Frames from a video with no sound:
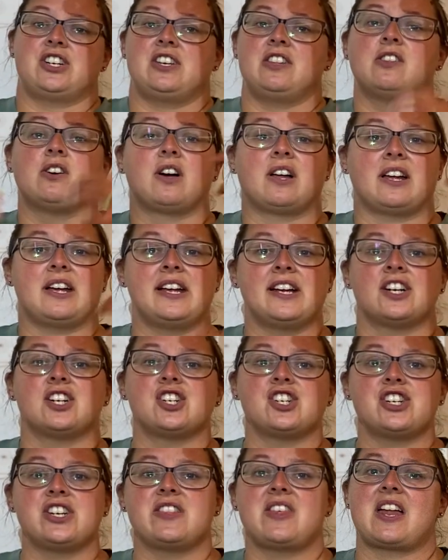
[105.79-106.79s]
the
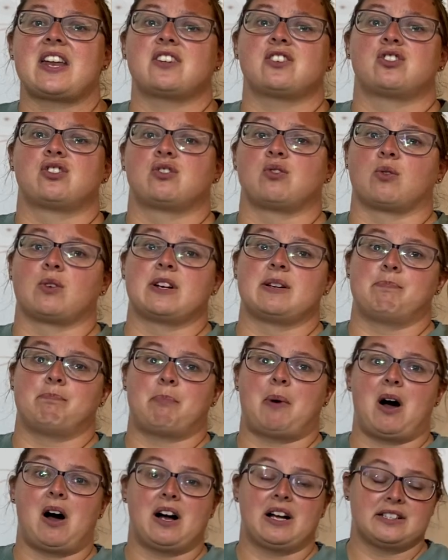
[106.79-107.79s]
energy that is stored in
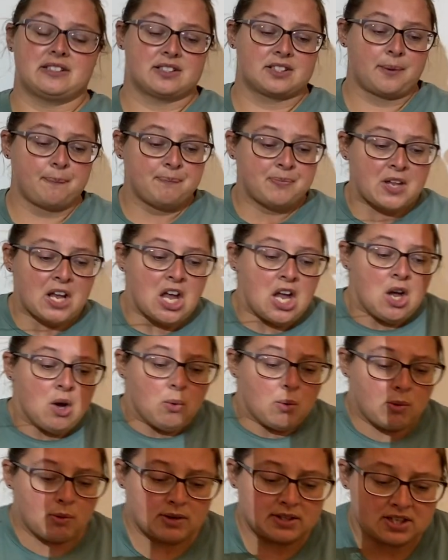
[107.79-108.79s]
bonds.
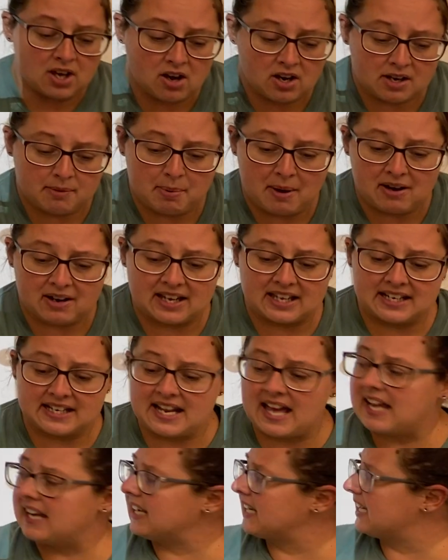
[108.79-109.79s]
When we talk about kinetic